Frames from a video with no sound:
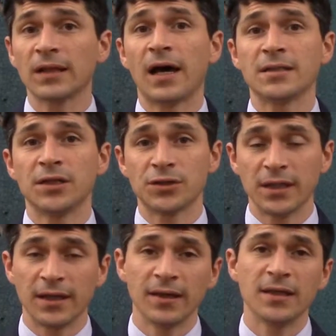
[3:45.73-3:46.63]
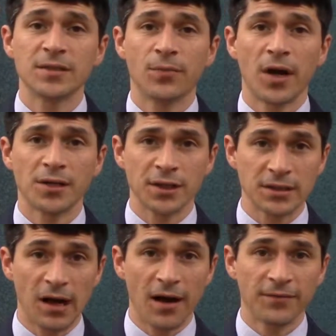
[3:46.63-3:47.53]
last year to get these
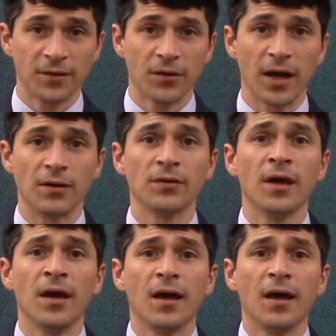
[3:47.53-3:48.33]
projects off the ground.